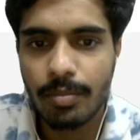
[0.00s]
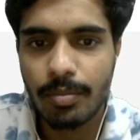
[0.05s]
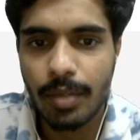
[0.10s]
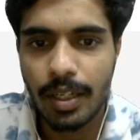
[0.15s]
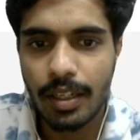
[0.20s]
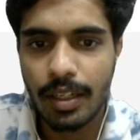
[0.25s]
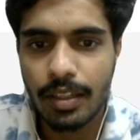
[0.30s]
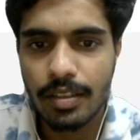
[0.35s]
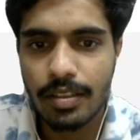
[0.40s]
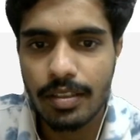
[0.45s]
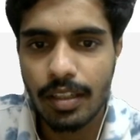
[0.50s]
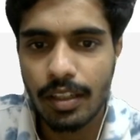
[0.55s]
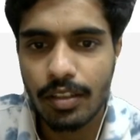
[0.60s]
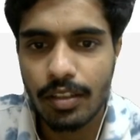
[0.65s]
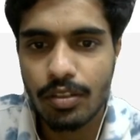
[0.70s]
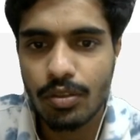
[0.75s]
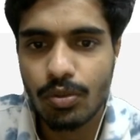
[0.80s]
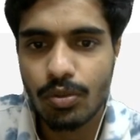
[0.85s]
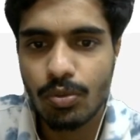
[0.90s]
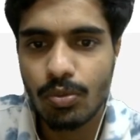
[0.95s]
minus
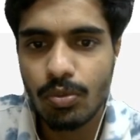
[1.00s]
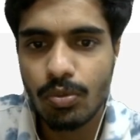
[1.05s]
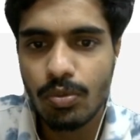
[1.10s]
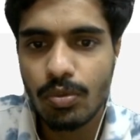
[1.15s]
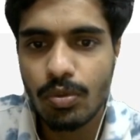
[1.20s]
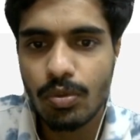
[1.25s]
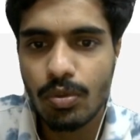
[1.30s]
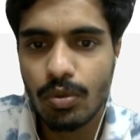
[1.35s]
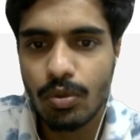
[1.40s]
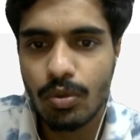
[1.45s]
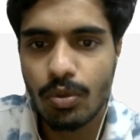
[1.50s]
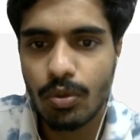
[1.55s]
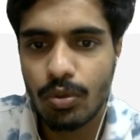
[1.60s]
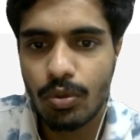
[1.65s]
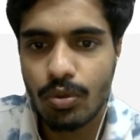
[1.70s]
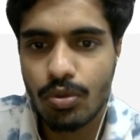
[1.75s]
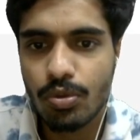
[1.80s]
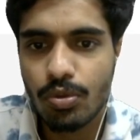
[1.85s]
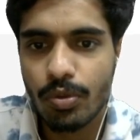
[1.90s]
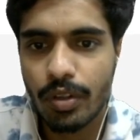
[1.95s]
x2
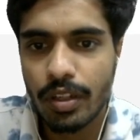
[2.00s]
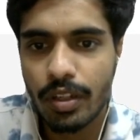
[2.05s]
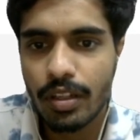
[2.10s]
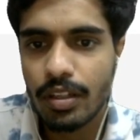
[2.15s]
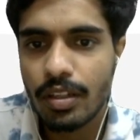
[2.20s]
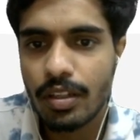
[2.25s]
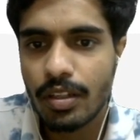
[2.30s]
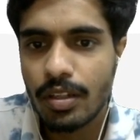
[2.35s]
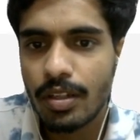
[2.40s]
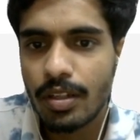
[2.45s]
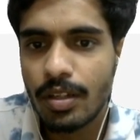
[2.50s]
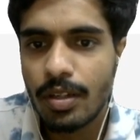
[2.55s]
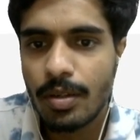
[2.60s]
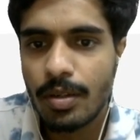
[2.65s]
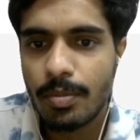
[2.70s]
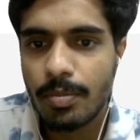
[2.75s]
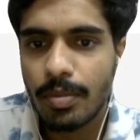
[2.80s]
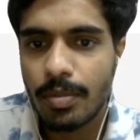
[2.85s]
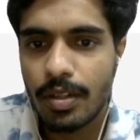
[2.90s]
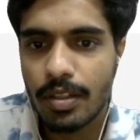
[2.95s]
whole square
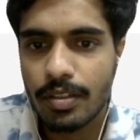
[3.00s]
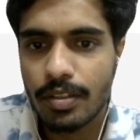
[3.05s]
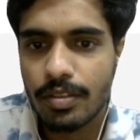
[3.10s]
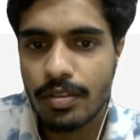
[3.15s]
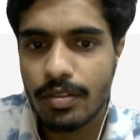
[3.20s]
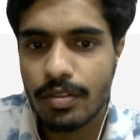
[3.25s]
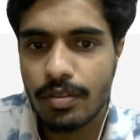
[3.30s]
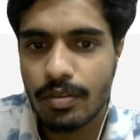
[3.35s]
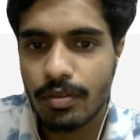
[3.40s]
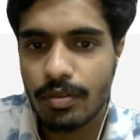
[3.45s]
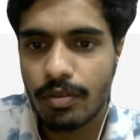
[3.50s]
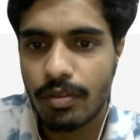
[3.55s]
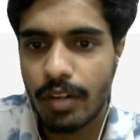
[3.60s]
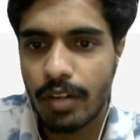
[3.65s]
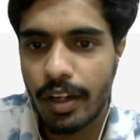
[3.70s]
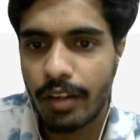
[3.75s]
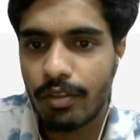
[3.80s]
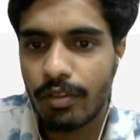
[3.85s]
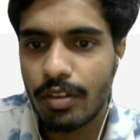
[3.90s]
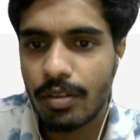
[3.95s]
plus
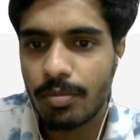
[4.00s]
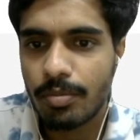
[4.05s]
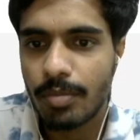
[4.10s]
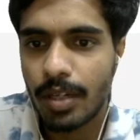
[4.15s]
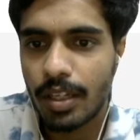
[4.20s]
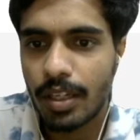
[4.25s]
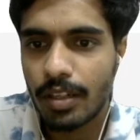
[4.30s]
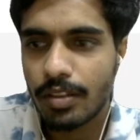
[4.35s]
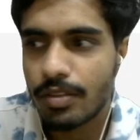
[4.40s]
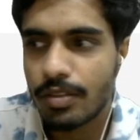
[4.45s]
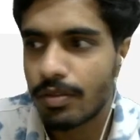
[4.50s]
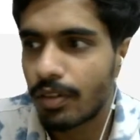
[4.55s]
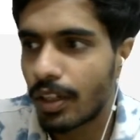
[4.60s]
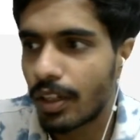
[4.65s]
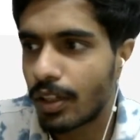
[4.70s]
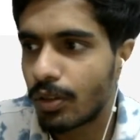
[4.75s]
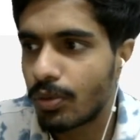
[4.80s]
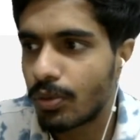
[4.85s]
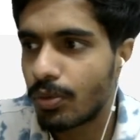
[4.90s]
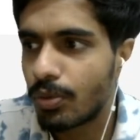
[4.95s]
y1 minus
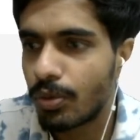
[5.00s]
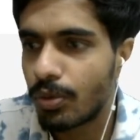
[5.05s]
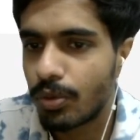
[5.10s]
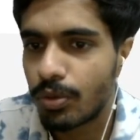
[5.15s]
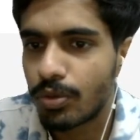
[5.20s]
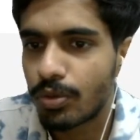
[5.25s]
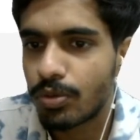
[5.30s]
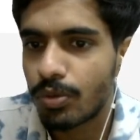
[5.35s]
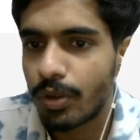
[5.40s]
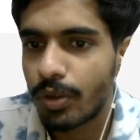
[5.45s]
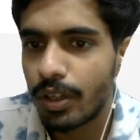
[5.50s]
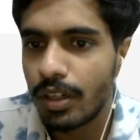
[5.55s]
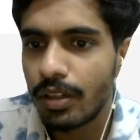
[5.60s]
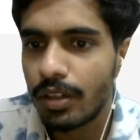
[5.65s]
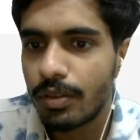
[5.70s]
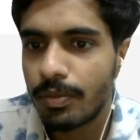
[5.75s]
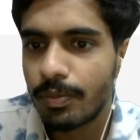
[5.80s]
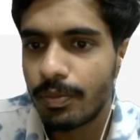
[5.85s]
y2 whole square